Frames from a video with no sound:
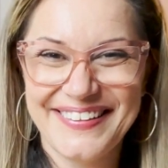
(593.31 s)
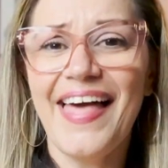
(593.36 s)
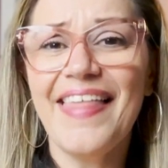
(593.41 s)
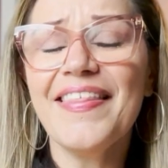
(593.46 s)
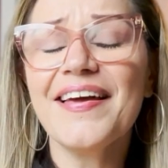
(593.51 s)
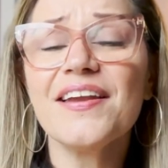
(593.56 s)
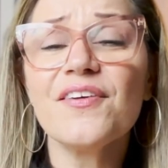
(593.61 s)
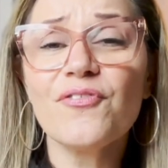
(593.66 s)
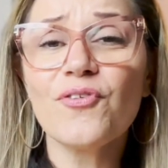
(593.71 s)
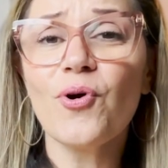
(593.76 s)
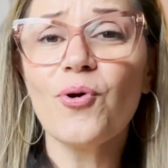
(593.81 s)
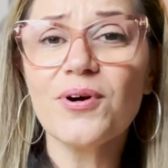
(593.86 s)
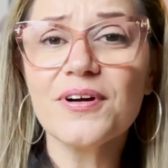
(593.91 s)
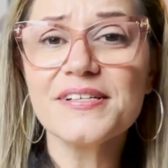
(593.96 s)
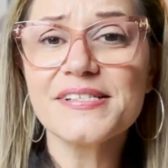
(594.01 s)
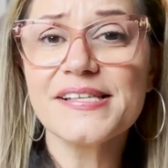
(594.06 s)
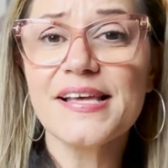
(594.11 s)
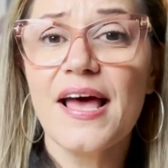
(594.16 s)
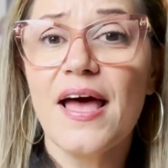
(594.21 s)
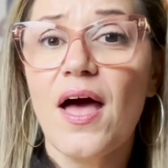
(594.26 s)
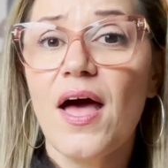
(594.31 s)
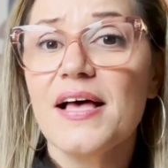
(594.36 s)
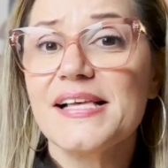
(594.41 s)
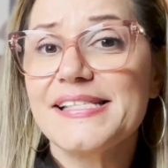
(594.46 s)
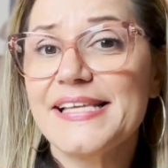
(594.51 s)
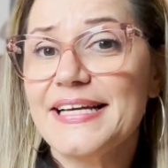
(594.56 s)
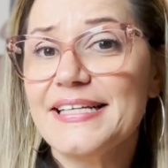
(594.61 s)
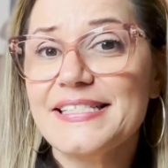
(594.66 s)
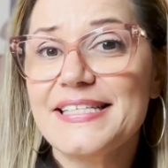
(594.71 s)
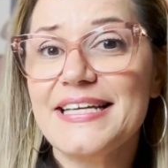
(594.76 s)
And then of course,
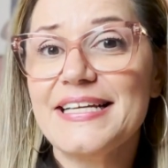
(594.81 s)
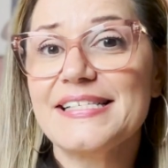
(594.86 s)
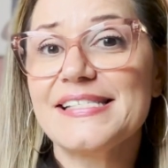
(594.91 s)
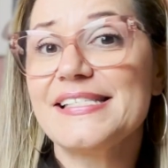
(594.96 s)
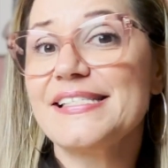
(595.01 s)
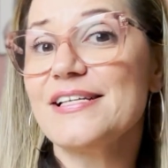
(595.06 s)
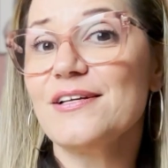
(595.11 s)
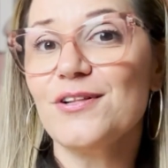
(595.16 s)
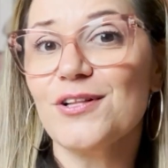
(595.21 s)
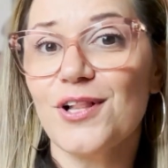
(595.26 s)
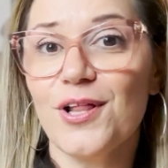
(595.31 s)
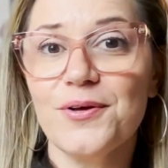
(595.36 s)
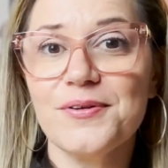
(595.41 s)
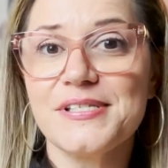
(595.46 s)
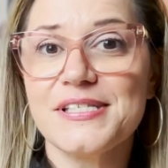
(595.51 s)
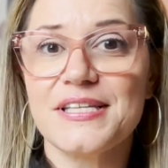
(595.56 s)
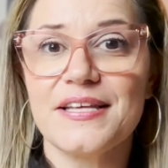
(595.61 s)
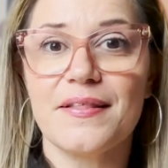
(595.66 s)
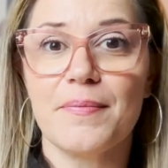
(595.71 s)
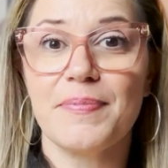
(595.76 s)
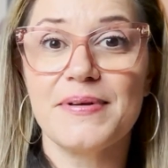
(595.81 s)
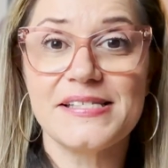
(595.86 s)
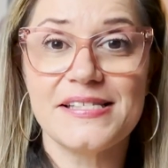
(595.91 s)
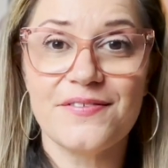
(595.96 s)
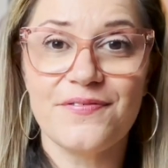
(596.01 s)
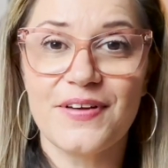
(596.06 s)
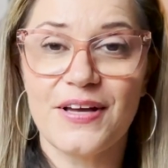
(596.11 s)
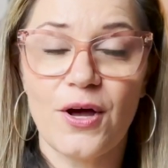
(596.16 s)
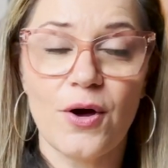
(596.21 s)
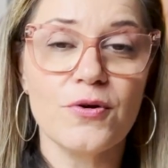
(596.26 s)
Santee is still close to the
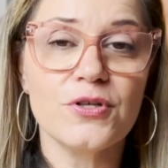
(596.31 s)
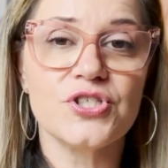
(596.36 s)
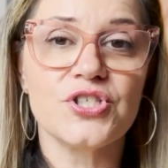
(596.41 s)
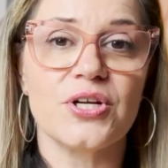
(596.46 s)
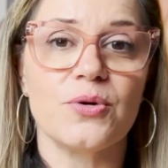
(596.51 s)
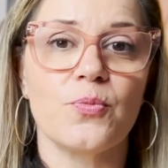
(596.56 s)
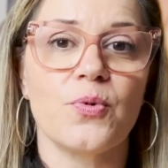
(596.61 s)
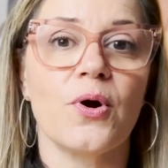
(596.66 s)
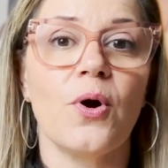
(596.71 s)
Pacific Ocean.